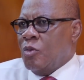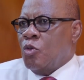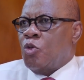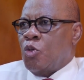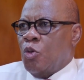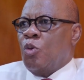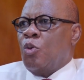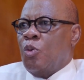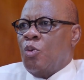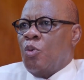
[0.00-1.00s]
So,
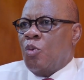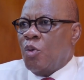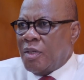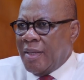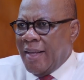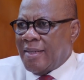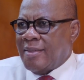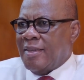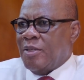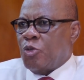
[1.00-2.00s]
what
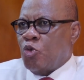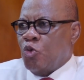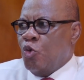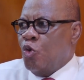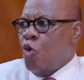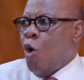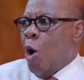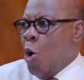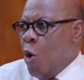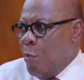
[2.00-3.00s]
next is to
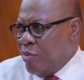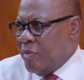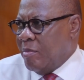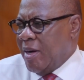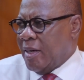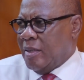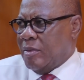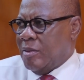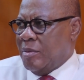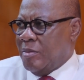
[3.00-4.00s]
open the
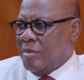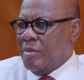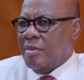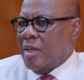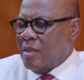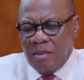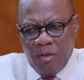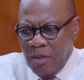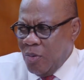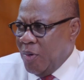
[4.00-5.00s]
market. That's the
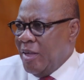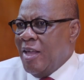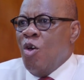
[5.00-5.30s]
only way.